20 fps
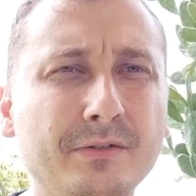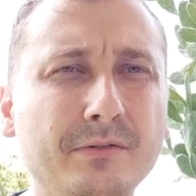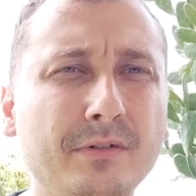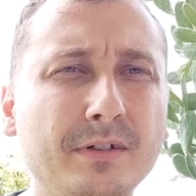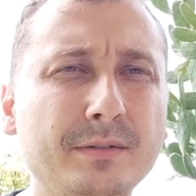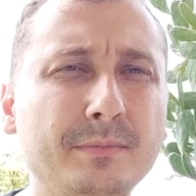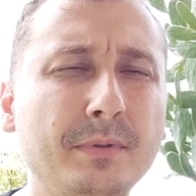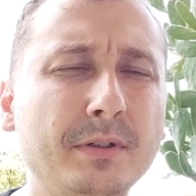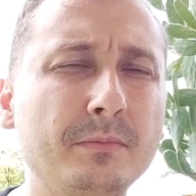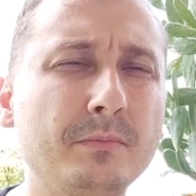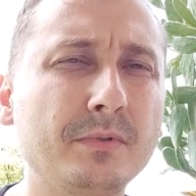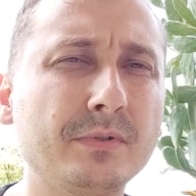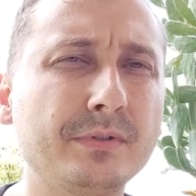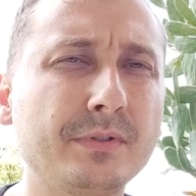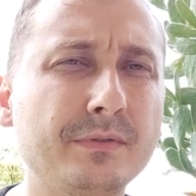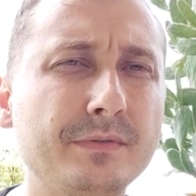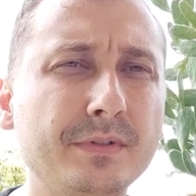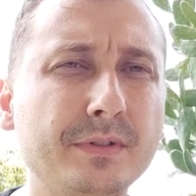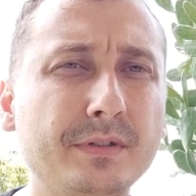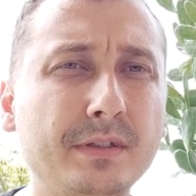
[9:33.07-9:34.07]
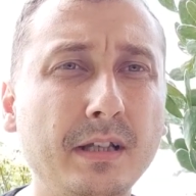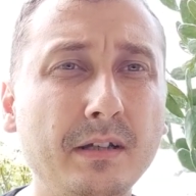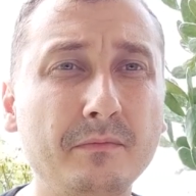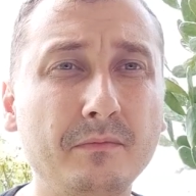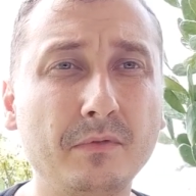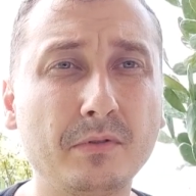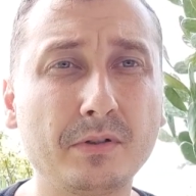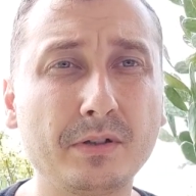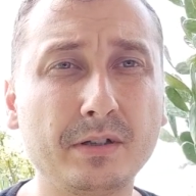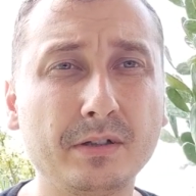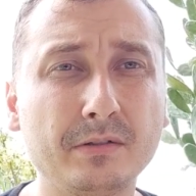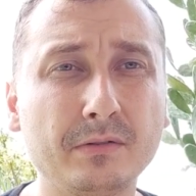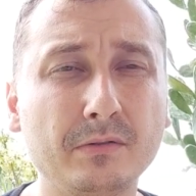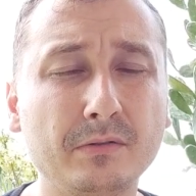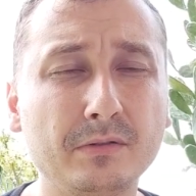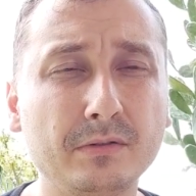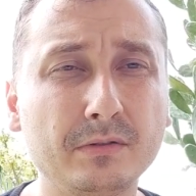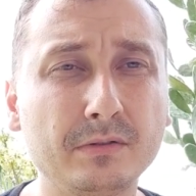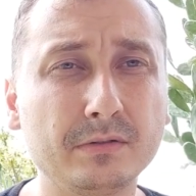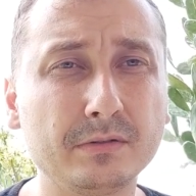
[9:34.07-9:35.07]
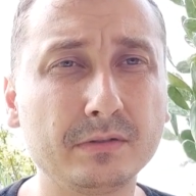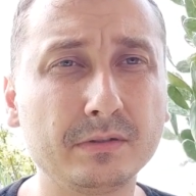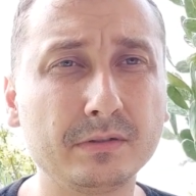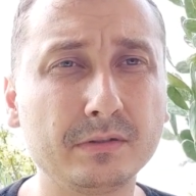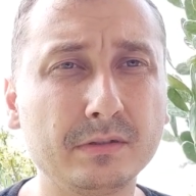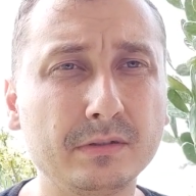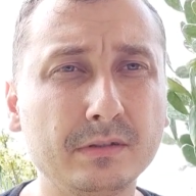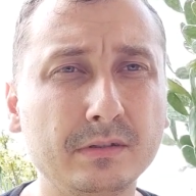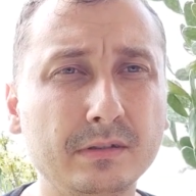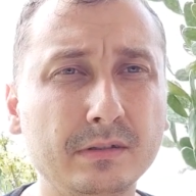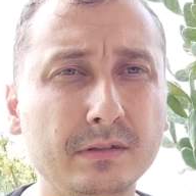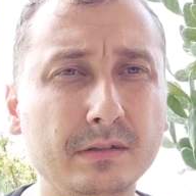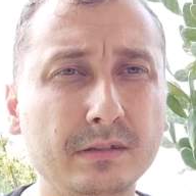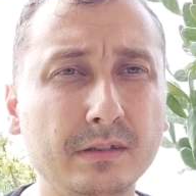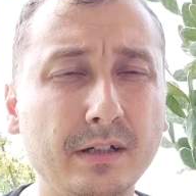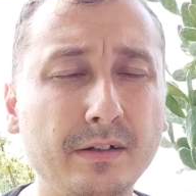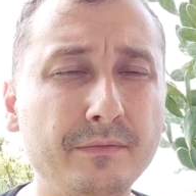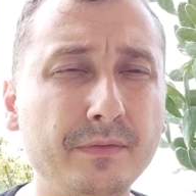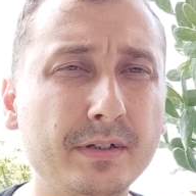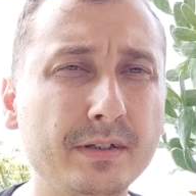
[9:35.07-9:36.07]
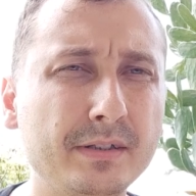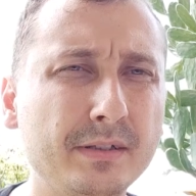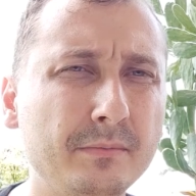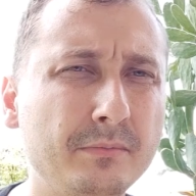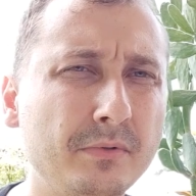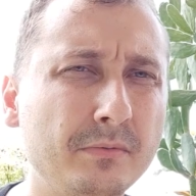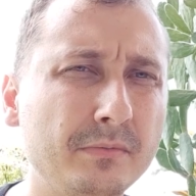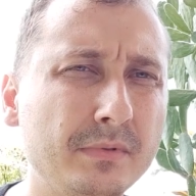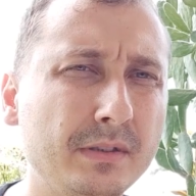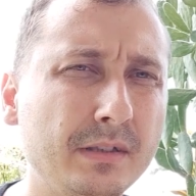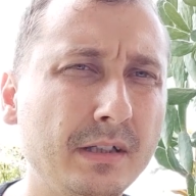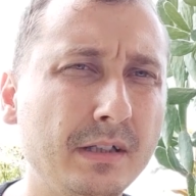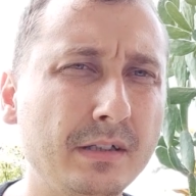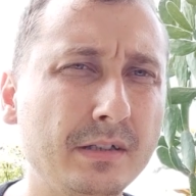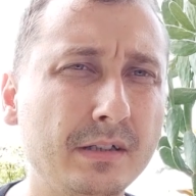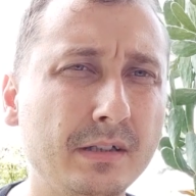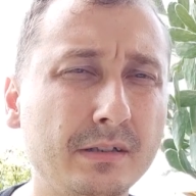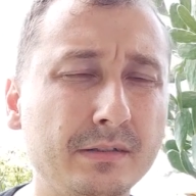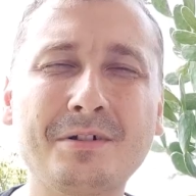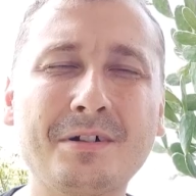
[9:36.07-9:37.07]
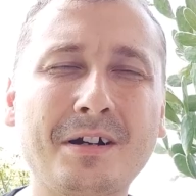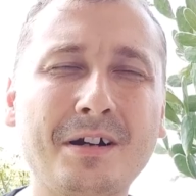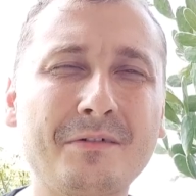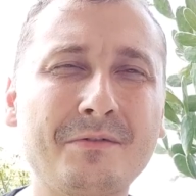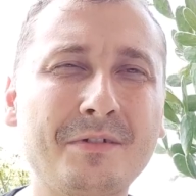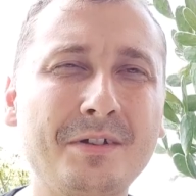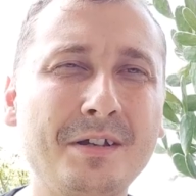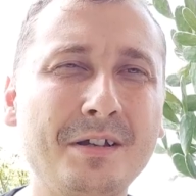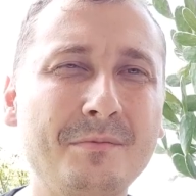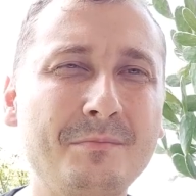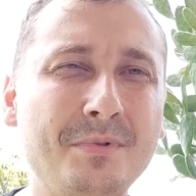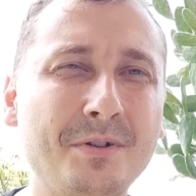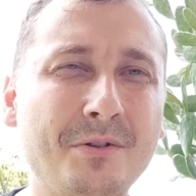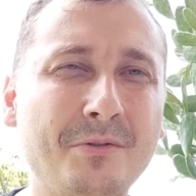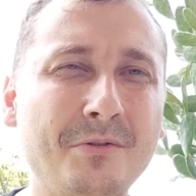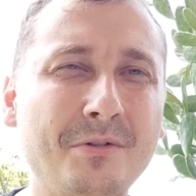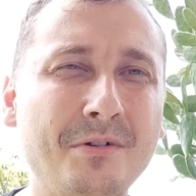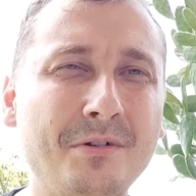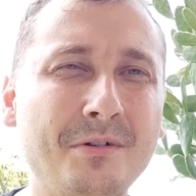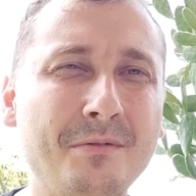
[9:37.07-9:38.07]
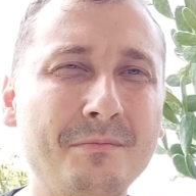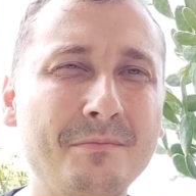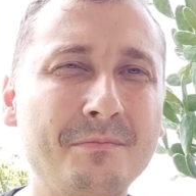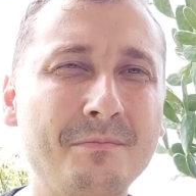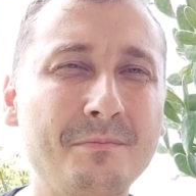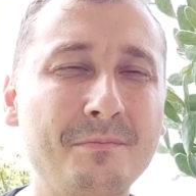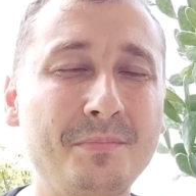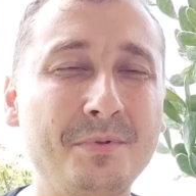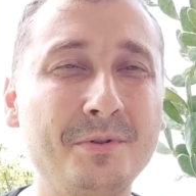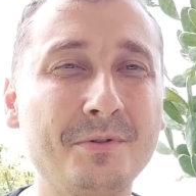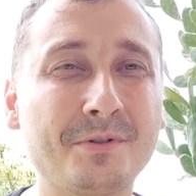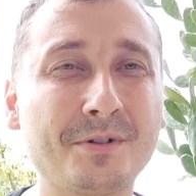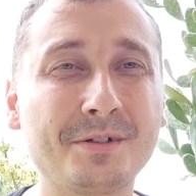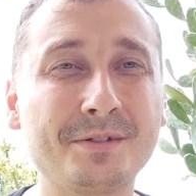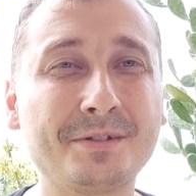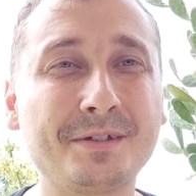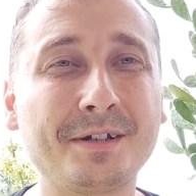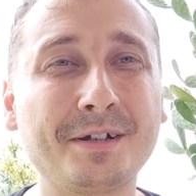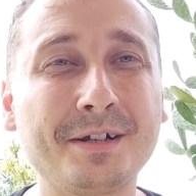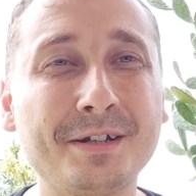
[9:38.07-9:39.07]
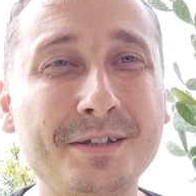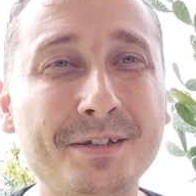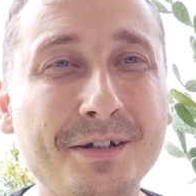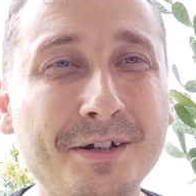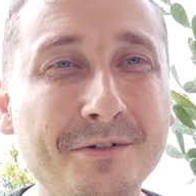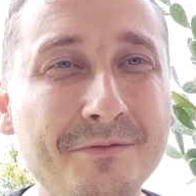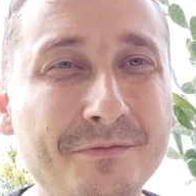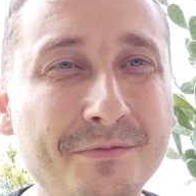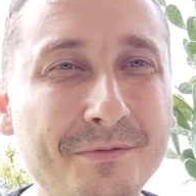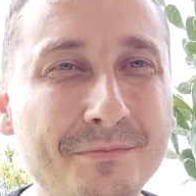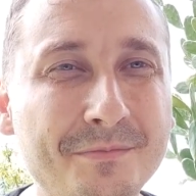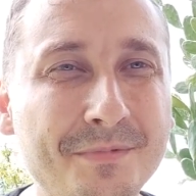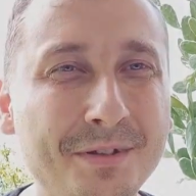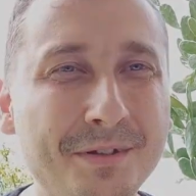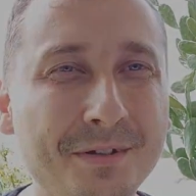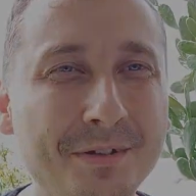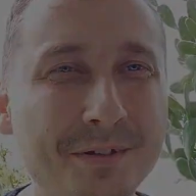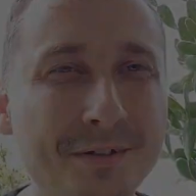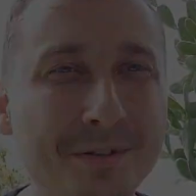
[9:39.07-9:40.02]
So I spend most of the time working on reference implementation. GraphQL become purely theoretical for me.